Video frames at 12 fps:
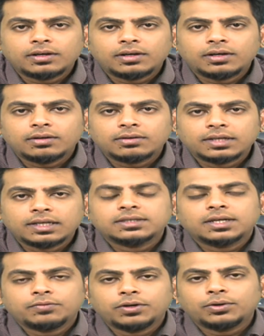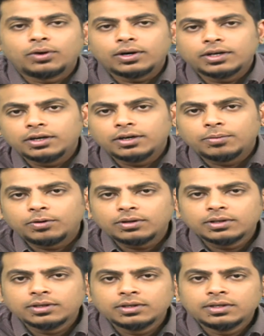things that we are talking about,
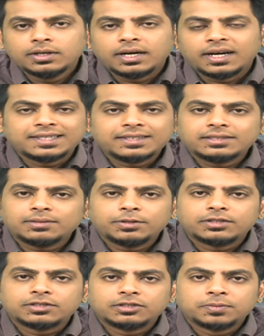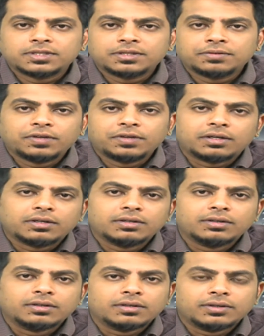and it is a bit specific,
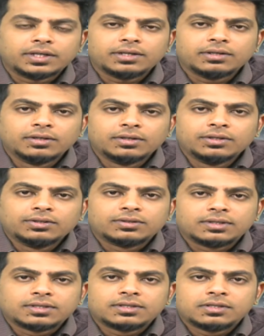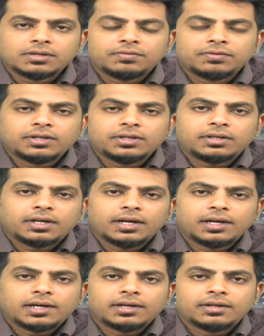right? So it is definite,
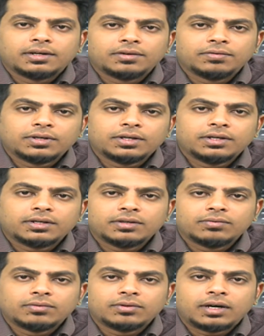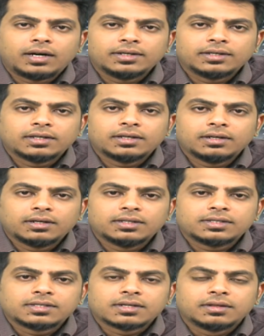and a definite article is
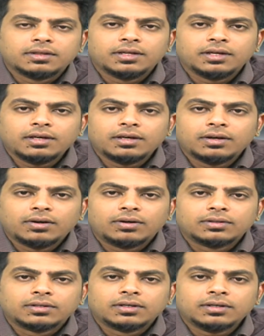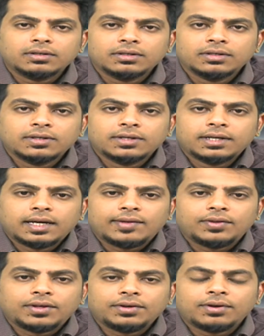the or the, and then
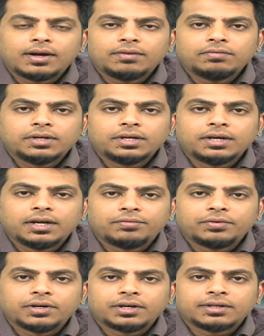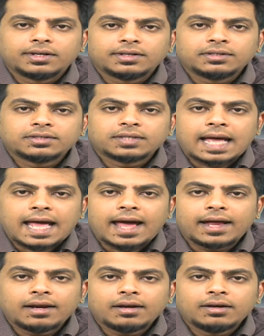you have indefinite, that is
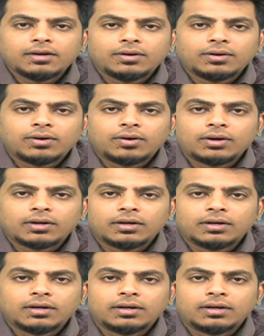an or a.